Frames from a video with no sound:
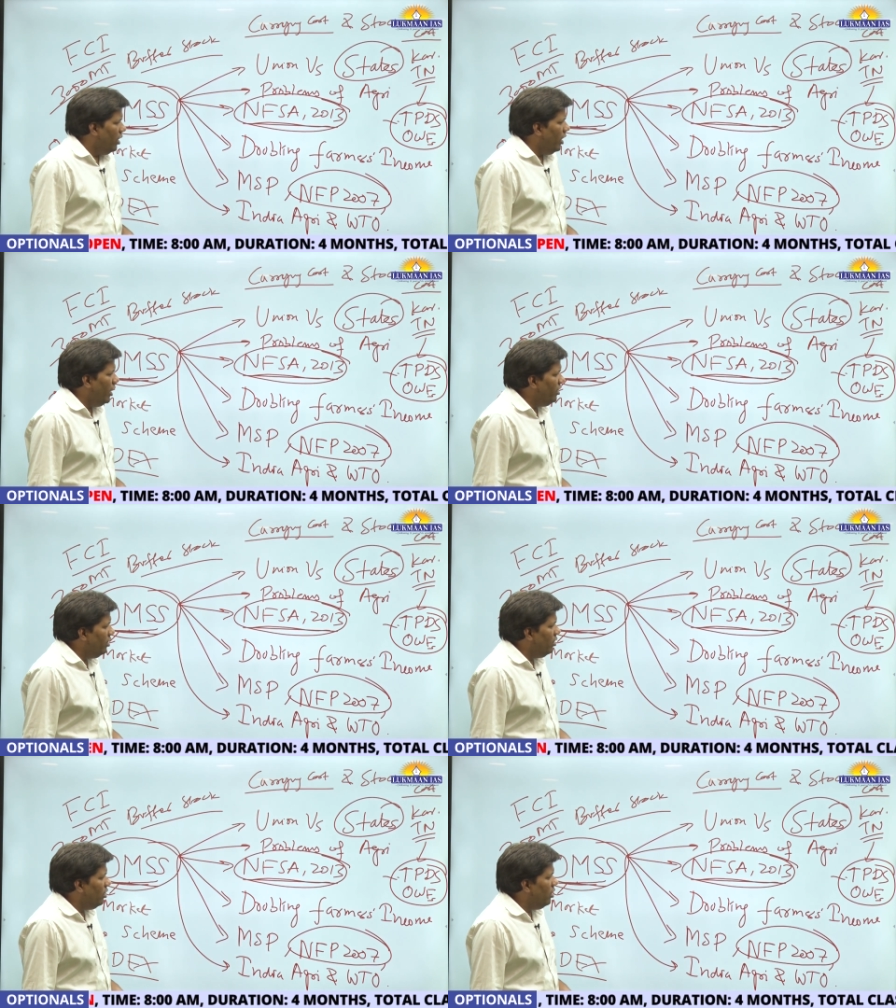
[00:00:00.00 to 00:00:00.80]
and
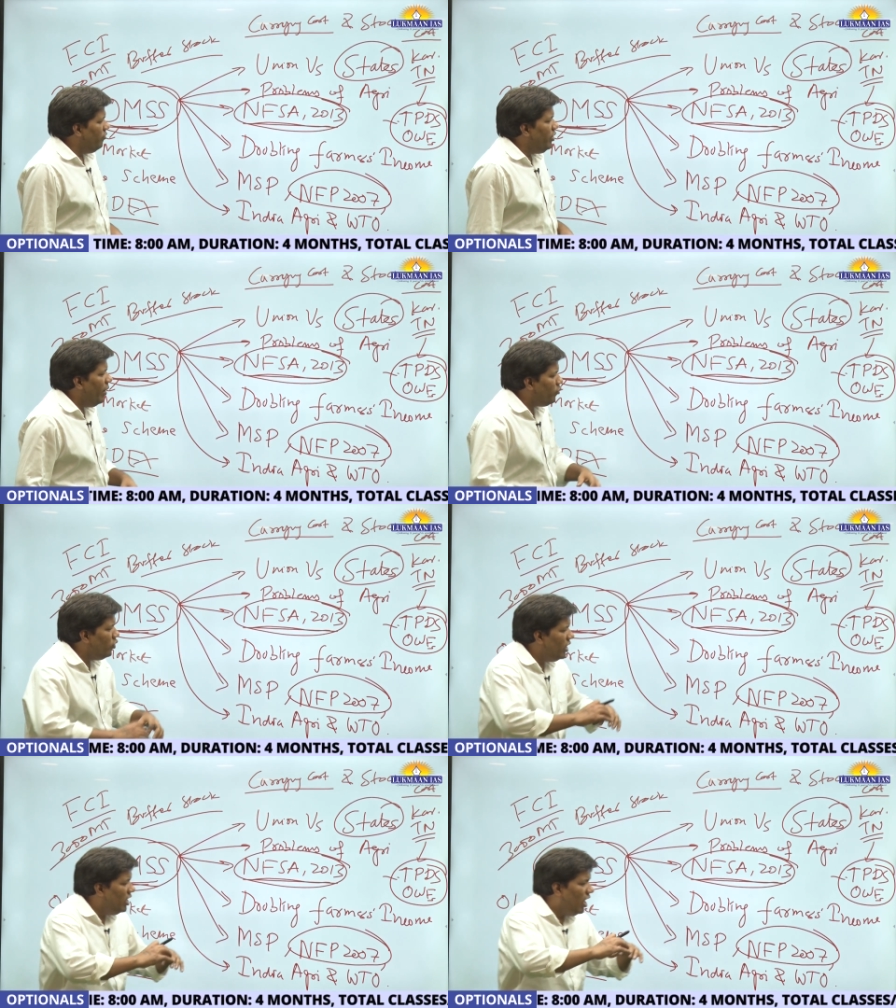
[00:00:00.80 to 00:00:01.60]
uh, we have to
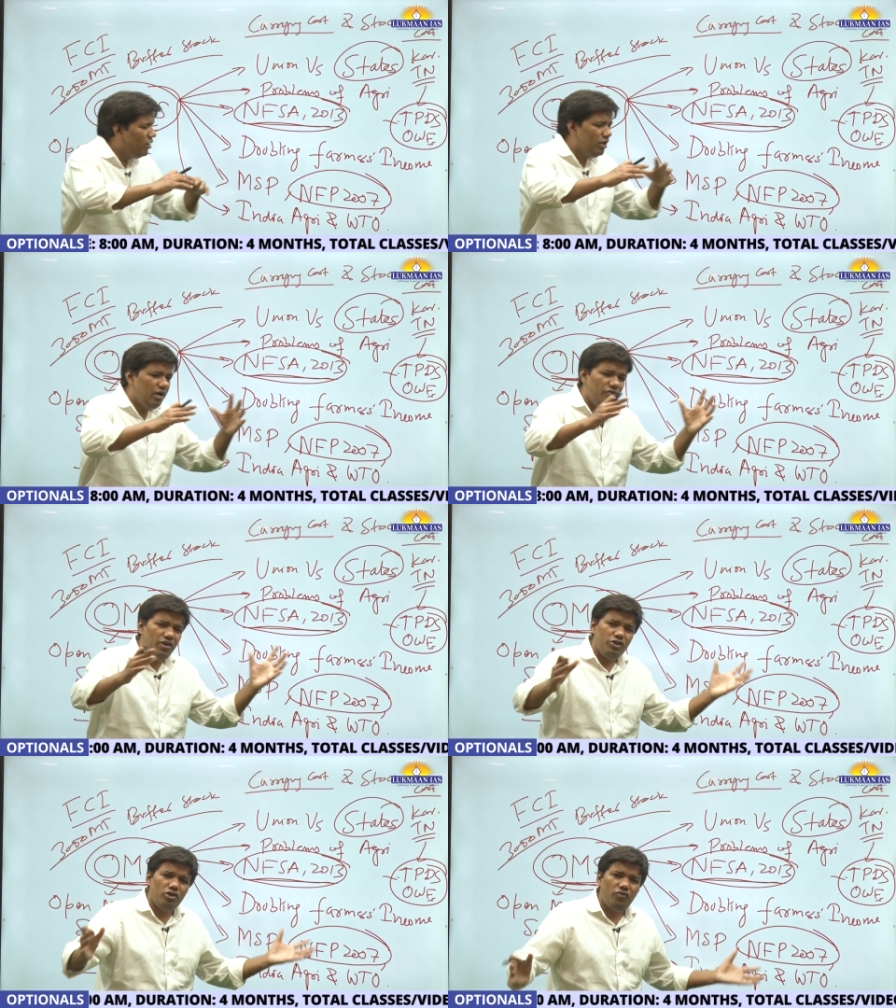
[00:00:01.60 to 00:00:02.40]
enlarge the
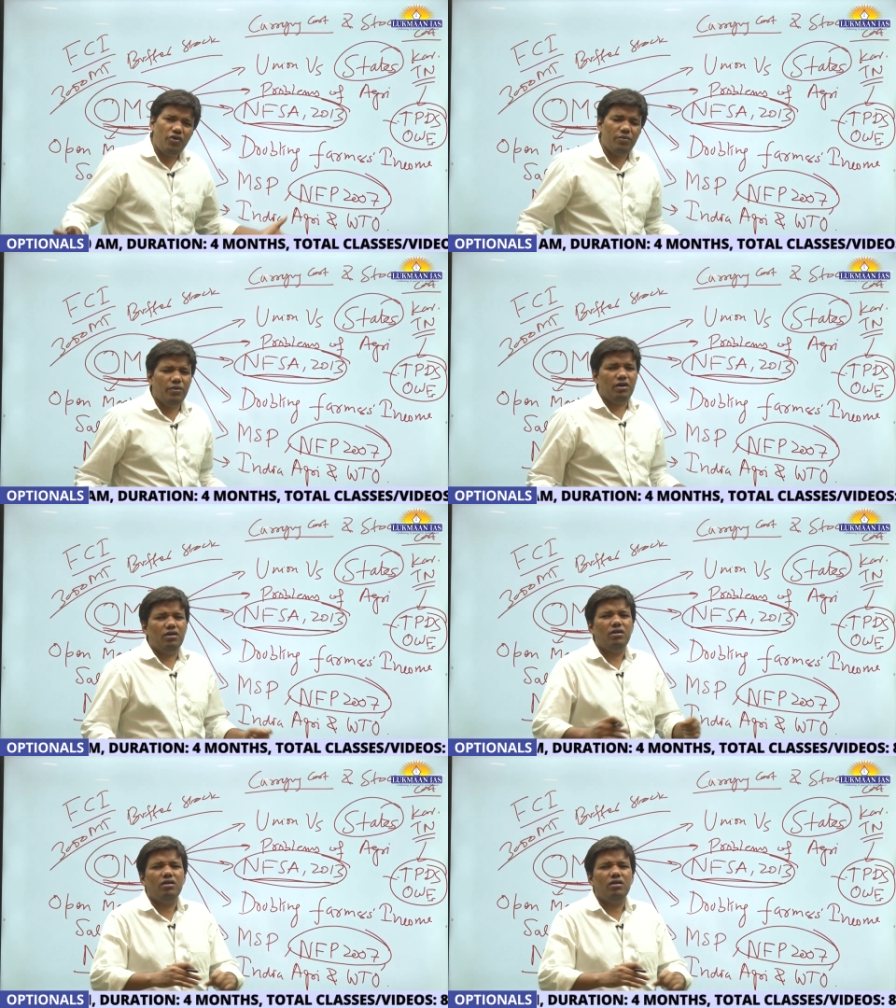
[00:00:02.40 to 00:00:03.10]
definition of farmer.